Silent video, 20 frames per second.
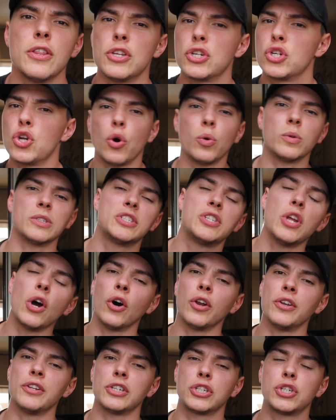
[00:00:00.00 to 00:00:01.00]
The show was
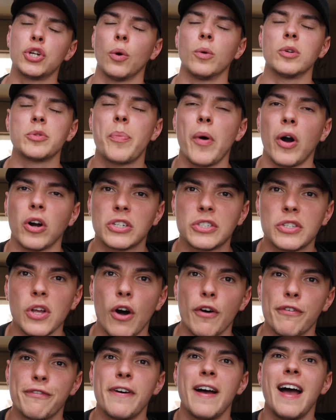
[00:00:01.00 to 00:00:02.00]
done, the show was boxed
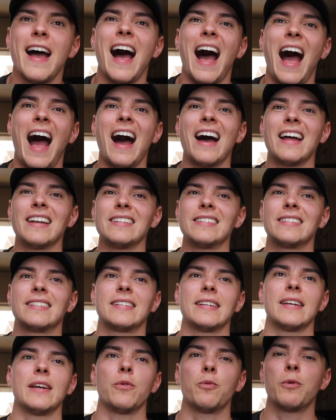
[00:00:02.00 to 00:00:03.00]
off, and
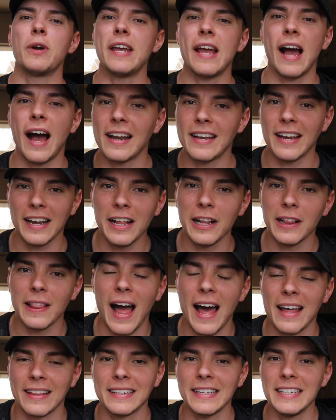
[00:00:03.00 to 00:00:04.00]
we had a
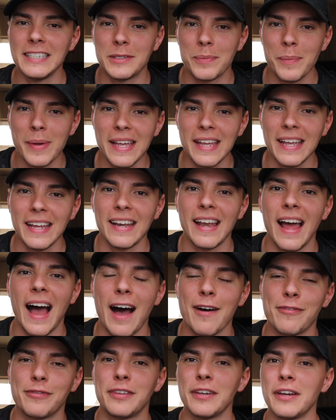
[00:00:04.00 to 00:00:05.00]
little athletes meeting
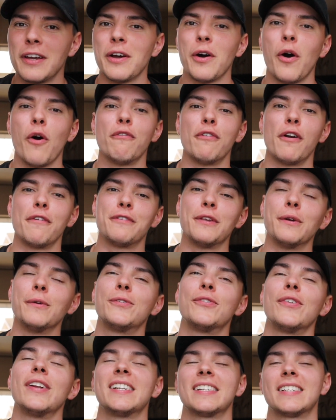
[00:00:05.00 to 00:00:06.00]
after over a few
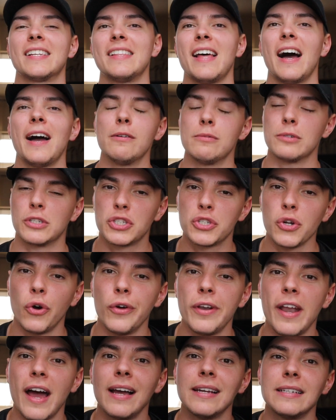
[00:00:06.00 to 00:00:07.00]
drinks and that. It was
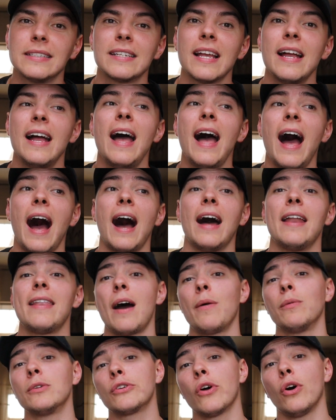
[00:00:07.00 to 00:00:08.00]
so nice, and
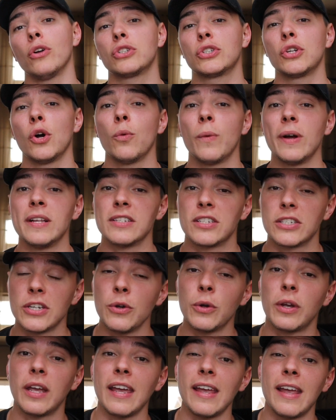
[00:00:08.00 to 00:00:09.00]
that was also when
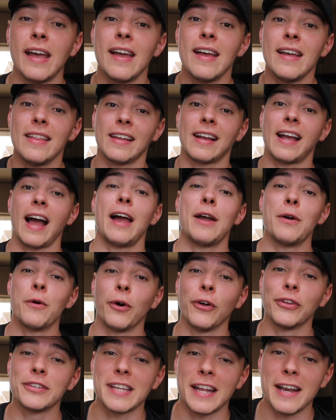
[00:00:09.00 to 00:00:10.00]
Suki, the guy who
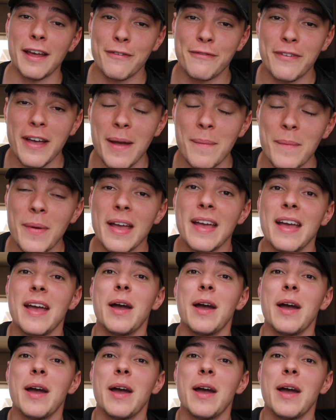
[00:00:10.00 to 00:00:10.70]
owns NFM,